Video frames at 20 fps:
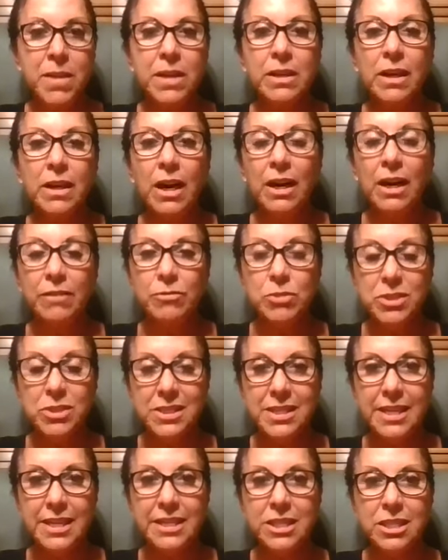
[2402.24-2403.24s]

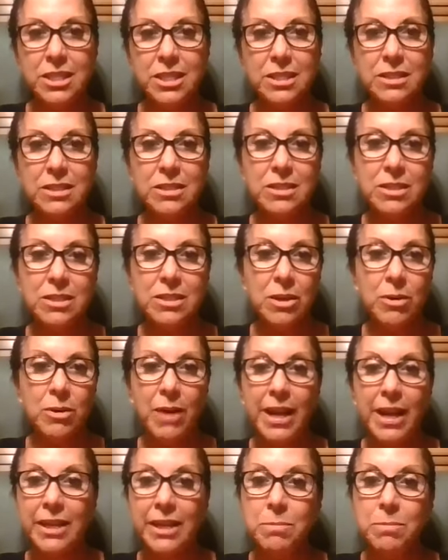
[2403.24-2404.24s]
conversations. So
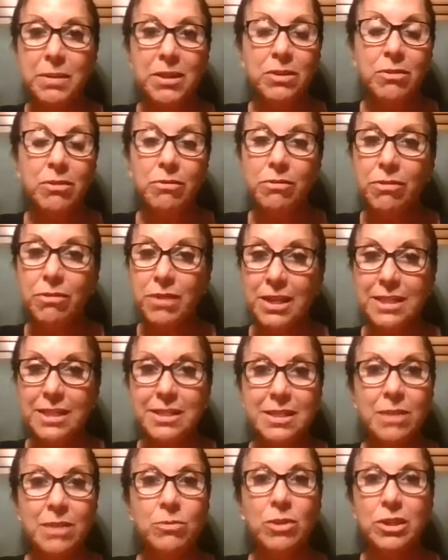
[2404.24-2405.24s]
anybody who thinks
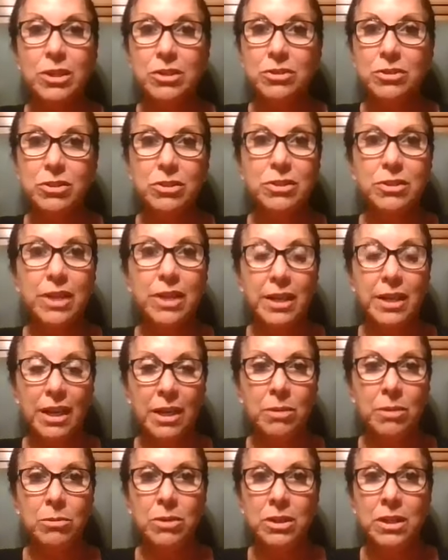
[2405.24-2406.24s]
they want to do that,
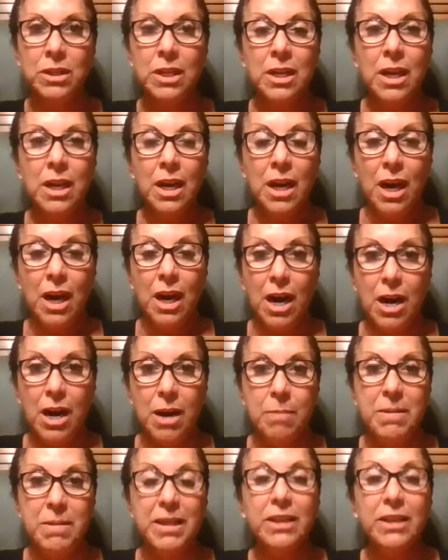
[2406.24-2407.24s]
I would
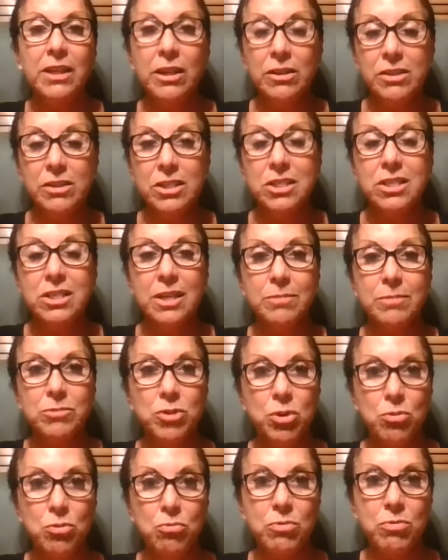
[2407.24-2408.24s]
encourage them
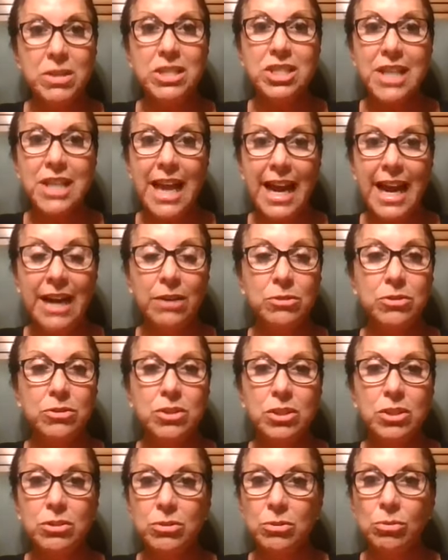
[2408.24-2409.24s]
to reach out
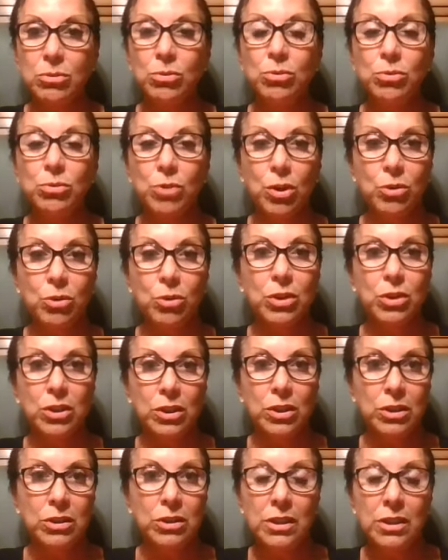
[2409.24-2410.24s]
to
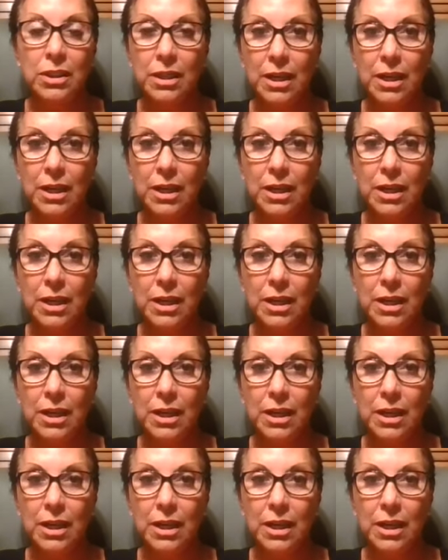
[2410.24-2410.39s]
local